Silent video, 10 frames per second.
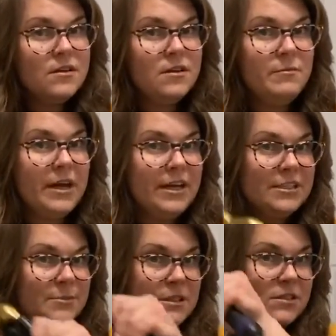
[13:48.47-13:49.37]
My
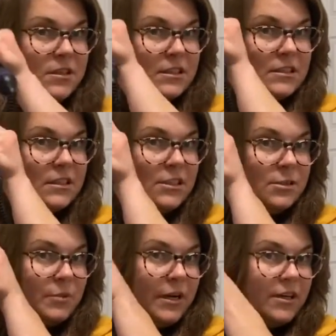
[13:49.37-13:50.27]
husband's on his lunch
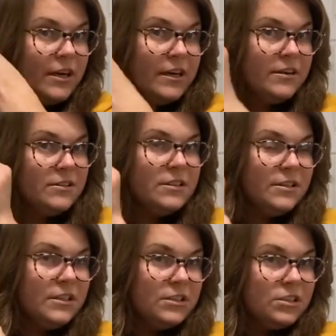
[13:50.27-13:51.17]
break right now, so
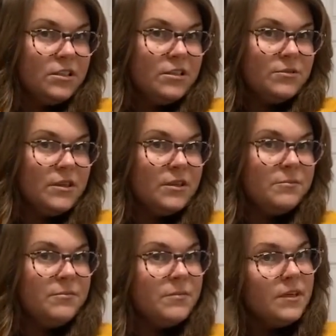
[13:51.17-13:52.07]
he's chilling with him.
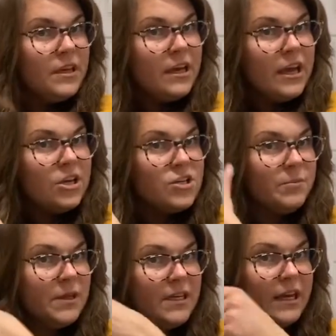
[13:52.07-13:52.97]
He should
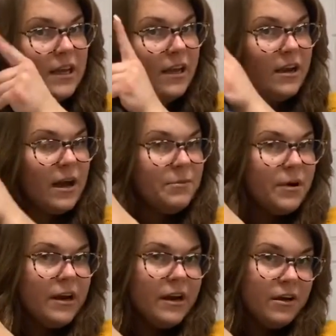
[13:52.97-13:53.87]
be taking a nap right
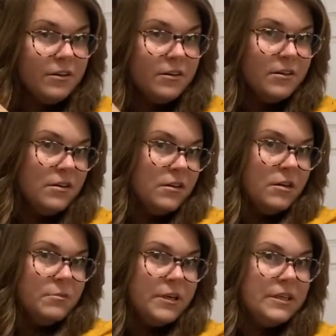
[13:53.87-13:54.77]
now,
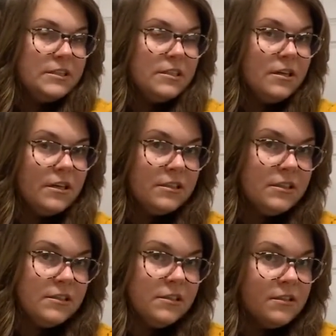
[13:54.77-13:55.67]
but he's not
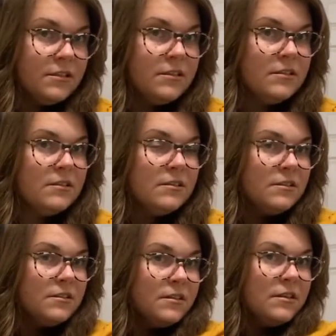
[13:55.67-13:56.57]

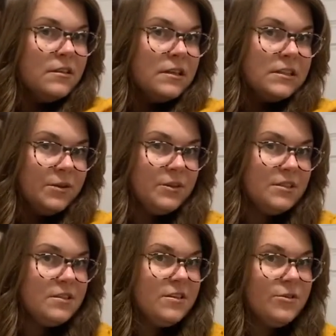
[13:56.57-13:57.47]
because he wants
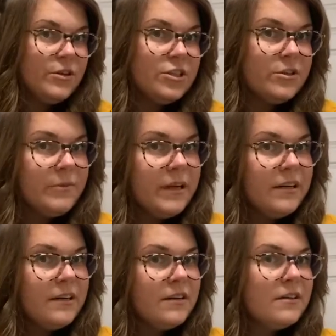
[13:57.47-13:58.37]
to torture me.
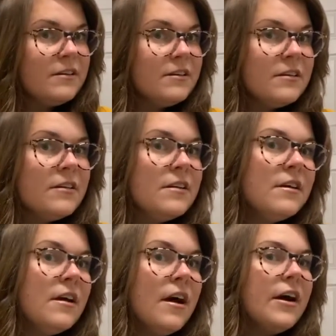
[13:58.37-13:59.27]

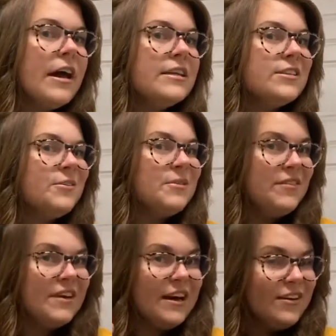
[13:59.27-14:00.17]
Okay, so I'm
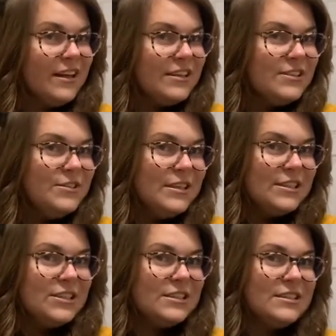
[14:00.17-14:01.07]
leaving out like 2
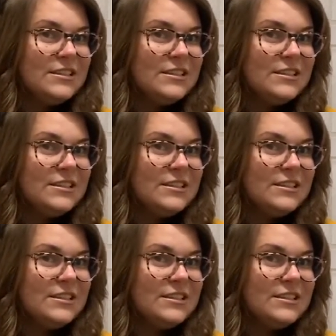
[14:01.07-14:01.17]
inches.